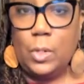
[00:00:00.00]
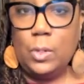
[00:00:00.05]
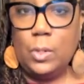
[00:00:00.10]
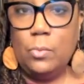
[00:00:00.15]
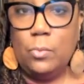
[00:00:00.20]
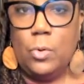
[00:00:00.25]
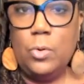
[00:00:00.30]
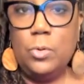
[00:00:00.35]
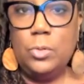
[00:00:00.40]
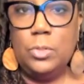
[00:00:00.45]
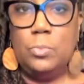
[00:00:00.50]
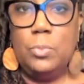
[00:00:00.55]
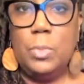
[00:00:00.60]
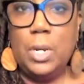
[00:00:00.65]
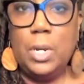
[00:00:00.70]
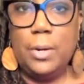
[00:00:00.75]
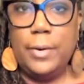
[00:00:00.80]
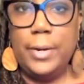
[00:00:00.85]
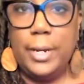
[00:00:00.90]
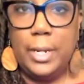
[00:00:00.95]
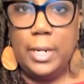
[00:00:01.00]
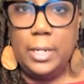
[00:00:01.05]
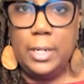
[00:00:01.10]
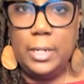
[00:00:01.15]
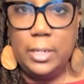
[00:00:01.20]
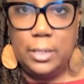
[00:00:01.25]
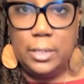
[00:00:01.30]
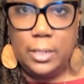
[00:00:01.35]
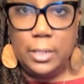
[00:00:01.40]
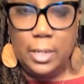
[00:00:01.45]

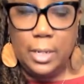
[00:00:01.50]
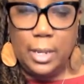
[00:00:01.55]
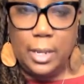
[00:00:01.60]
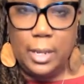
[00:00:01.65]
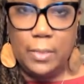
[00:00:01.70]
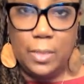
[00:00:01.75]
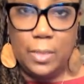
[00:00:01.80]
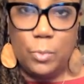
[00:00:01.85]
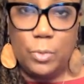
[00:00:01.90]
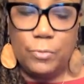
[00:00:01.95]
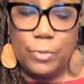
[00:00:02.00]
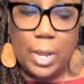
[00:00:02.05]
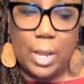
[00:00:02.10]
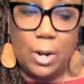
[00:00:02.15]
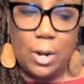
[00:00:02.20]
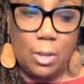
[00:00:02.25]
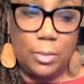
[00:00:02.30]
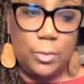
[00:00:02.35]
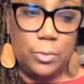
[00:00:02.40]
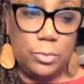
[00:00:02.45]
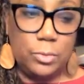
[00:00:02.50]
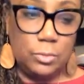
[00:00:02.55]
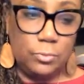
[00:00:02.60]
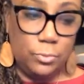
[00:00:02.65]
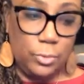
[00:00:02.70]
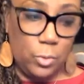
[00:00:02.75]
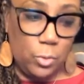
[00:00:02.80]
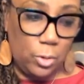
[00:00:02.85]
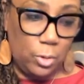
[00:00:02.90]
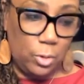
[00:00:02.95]
Rosemary, and then we've got all those
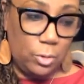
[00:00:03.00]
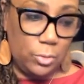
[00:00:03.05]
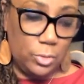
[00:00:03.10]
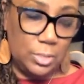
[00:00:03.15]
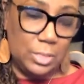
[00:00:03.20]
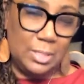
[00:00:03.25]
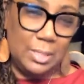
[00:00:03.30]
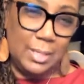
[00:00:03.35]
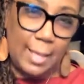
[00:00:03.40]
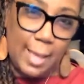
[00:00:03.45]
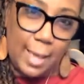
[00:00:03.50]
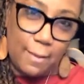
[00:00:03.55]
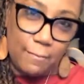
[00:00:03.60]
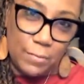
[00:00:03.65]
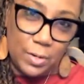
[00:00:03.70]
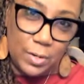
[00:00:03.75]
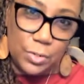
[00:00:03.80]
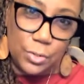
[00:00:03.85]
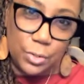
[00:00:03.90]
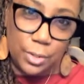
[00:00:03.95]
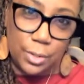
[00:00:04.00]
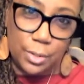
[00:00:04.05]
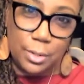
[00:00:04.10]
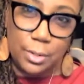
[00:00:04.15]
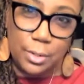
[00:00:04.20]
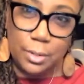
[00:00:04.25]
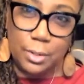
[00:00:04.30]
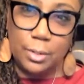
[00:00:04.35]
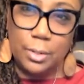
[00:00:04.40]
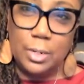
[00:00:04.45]
florals,
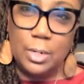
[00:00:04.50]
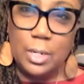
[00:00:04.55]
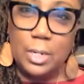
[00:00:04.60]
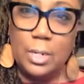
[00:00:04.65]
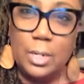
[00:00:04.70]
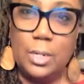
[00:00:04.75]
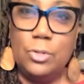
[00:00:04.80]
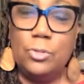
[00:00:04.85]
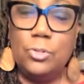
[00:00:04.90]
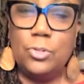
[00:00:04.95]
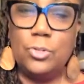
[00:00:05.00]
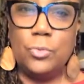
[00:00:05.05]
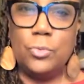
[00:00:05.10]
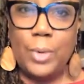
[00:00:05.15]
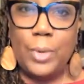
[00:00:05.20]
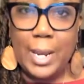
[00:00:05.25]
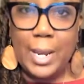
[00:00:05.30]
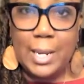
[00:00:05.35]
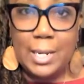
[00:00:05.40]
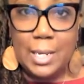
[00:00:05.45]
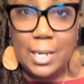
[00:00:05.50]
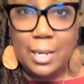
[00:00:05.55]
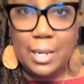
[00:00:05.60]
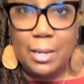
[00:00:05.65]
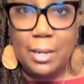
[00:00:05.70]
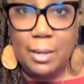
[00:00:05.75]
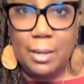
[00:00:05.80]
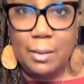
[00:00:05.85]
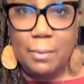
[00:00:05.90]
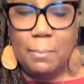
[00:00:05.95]
lavender,
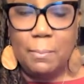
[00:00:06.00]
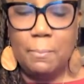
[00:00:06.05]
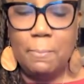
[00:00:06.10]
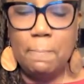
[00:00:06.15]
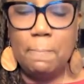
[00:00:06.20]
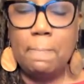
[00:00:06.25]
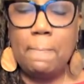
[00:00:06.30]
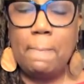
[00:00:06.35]
geranium,